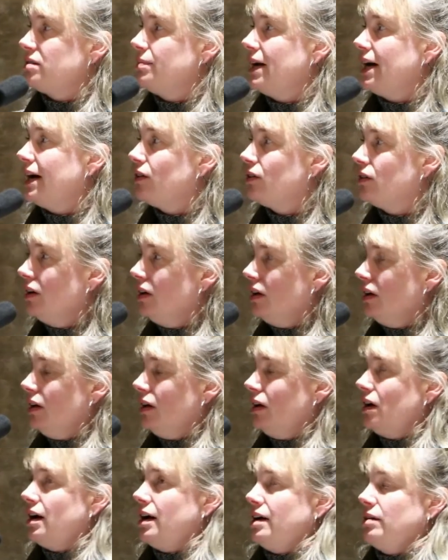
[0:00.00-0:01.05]
about
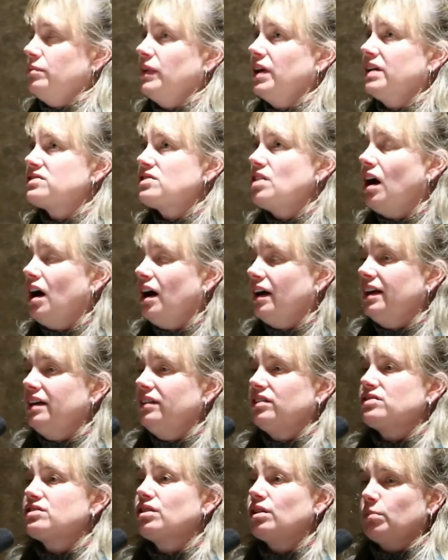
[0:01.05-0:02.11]
is
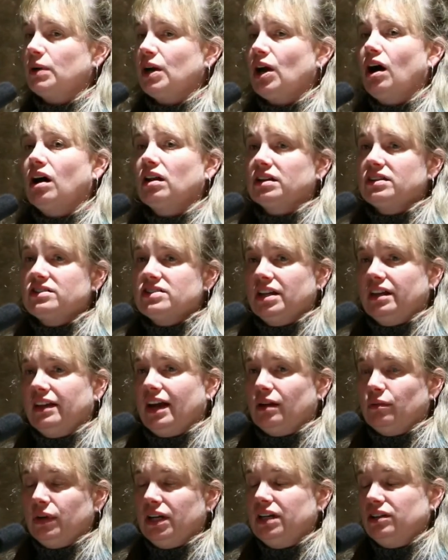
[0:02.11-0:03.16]
talking the terminology
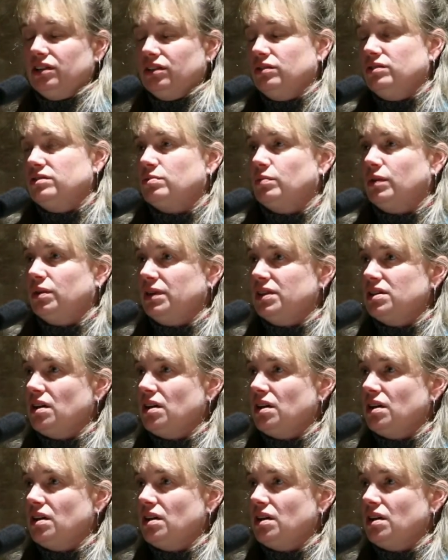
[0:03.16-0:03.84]
that we use when